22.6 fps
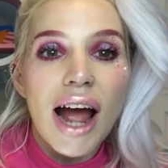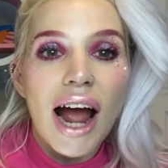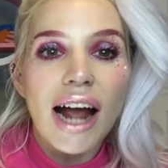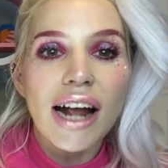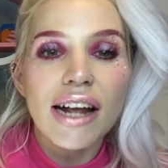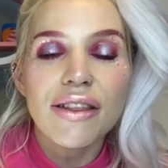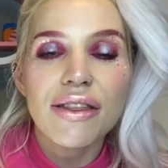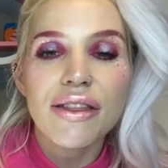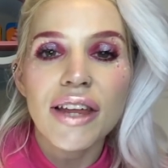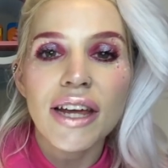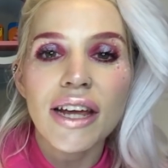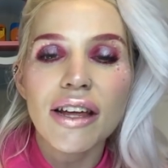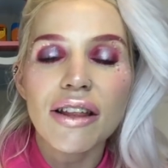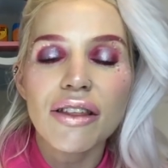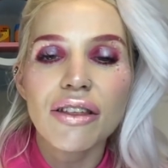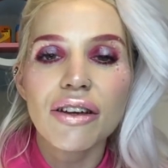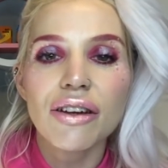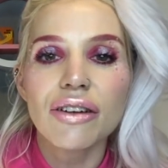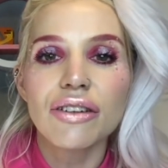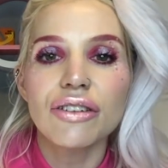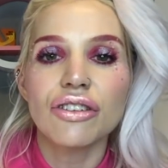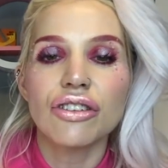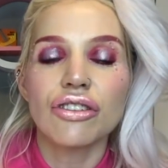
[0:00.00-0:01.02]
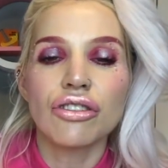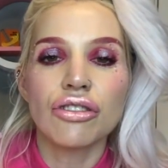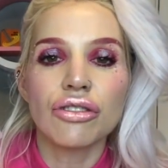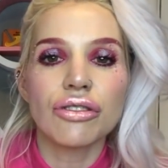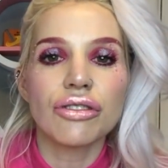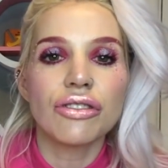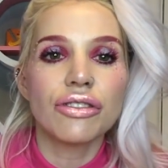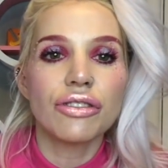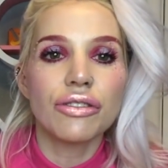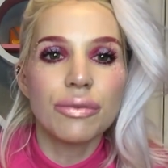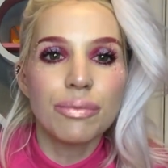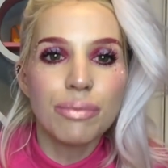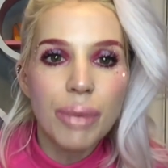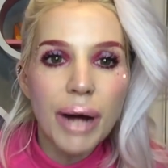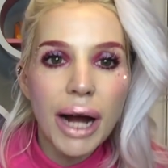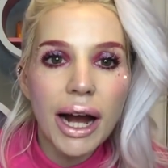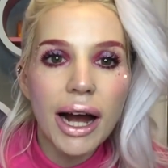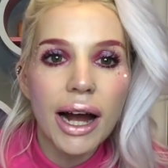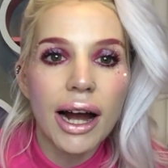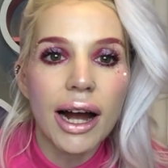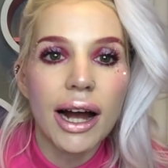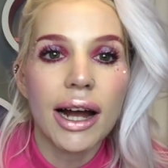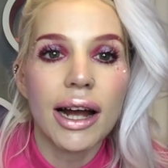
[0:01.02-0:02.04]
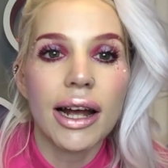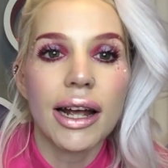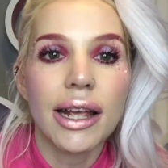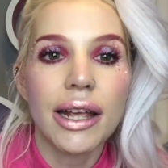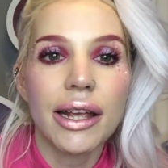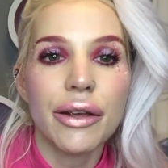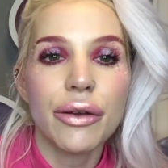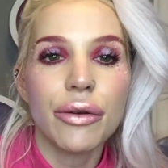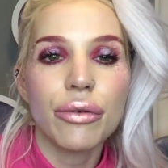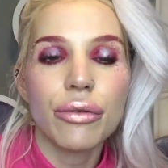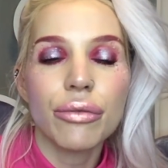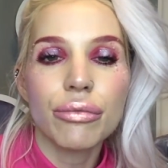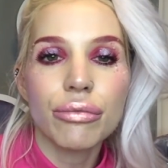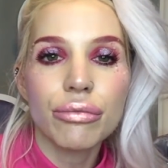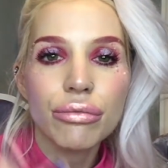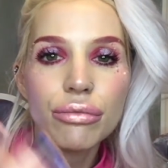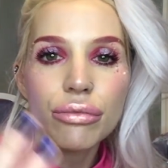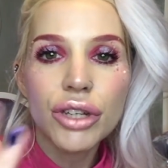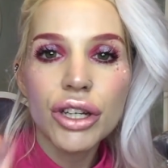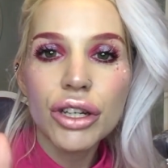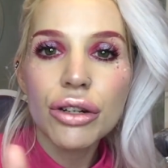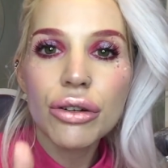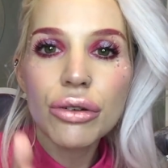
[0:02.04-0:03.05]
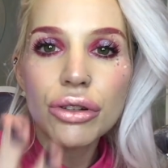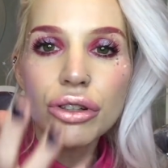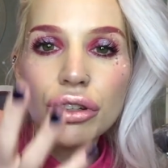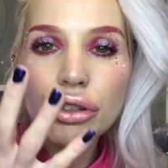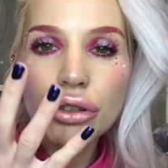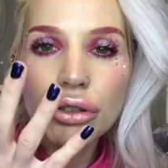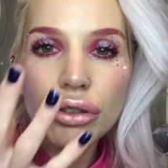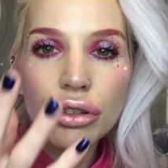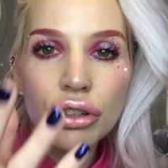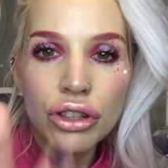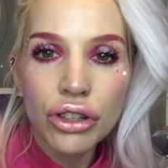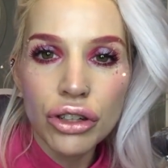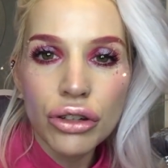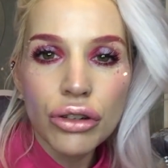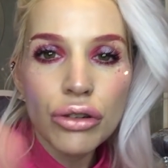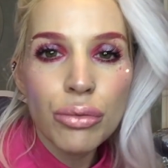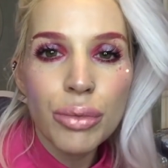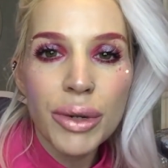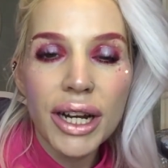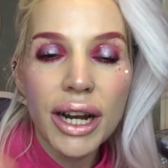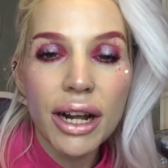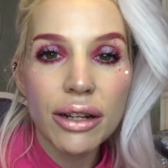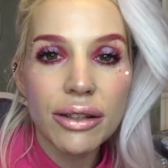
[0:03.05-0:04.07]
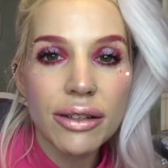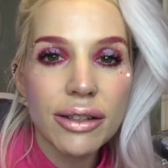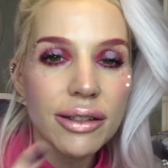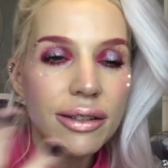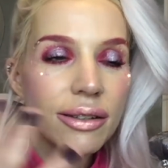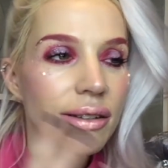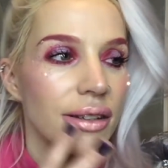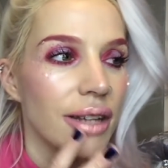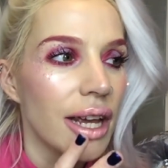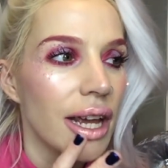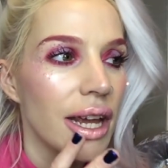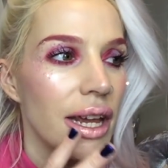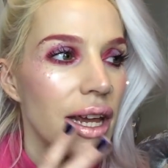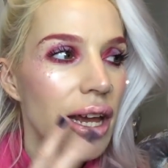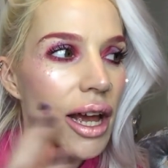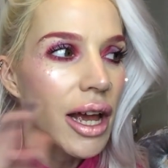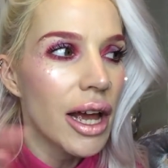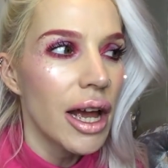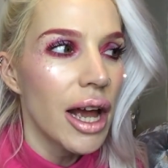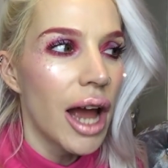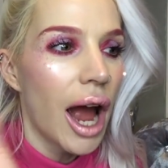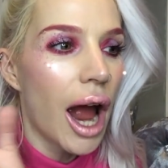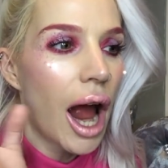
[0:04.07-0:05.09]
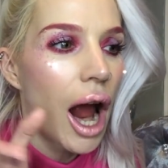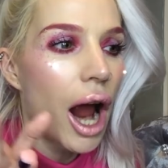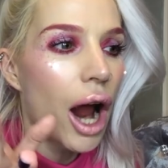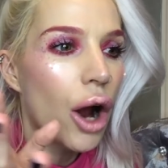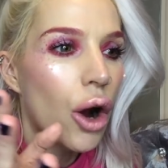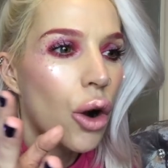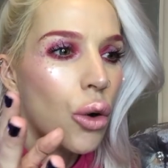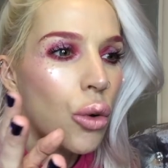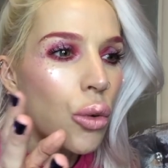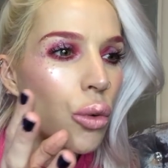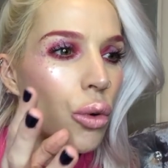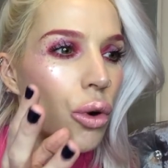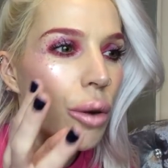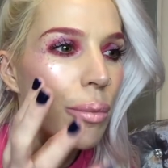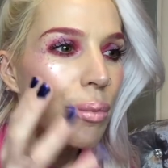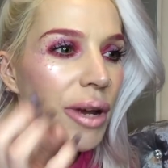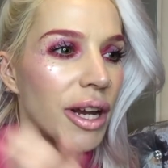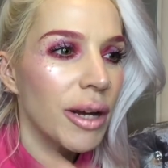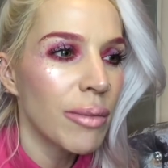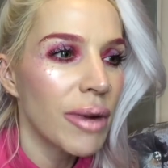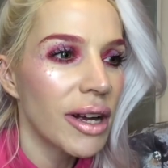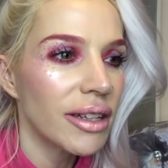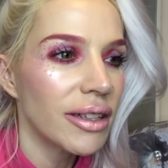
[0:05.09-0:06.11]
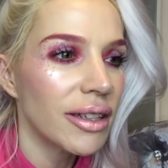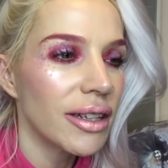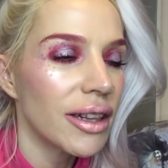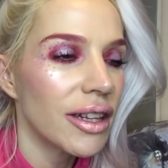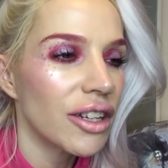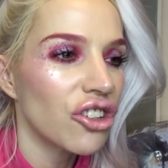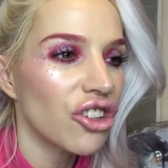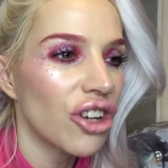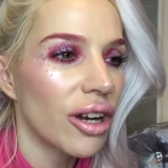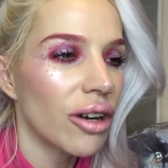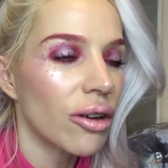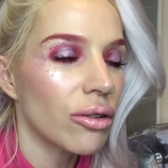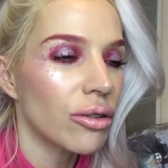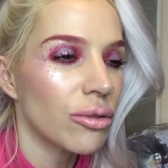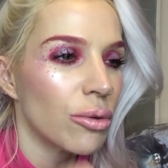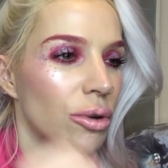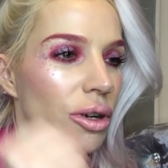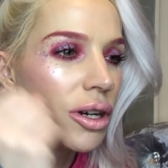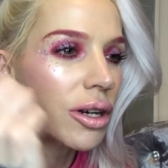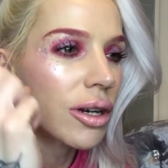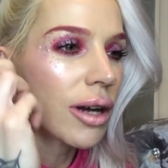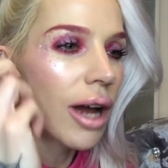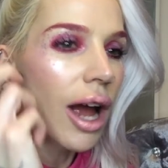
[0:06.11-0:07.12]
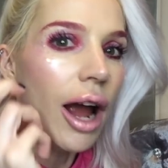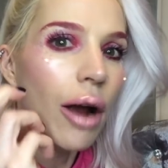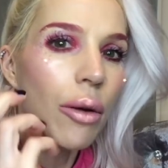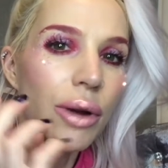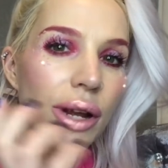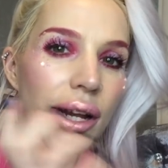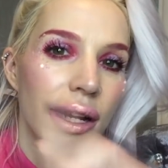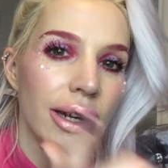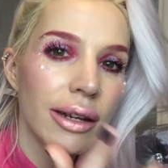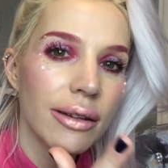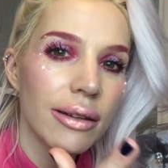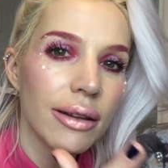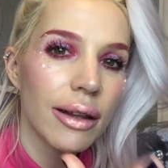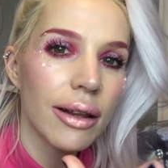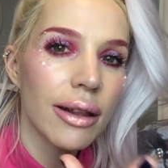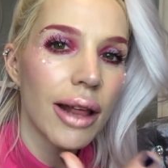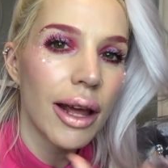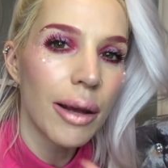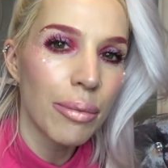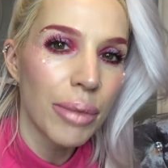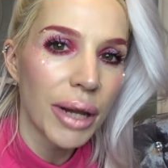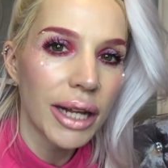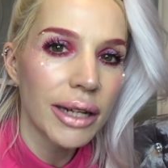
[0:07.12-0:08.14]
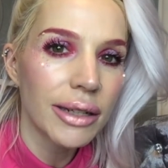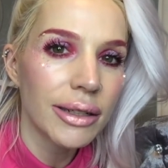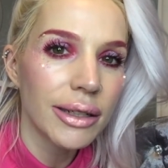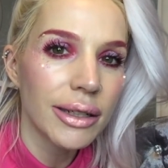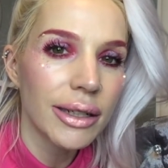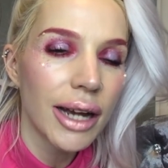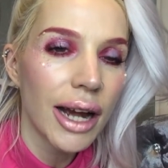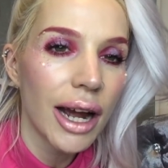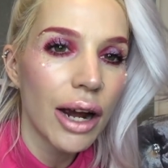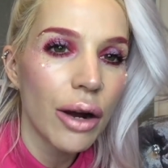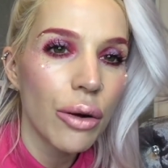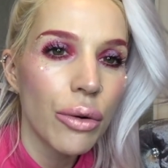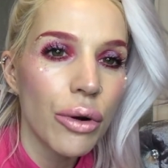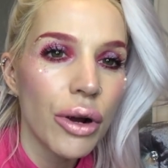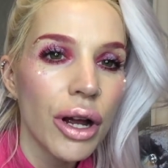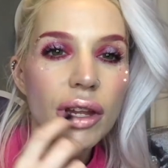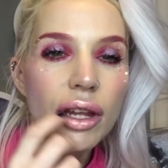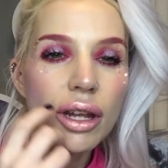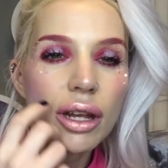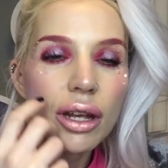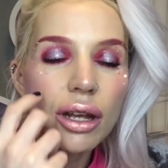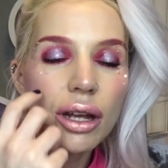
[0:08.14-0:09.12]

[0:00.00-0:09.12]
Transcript: I think that just by, you know, you being able to see how pigmented the shadows were, how easily they blended out,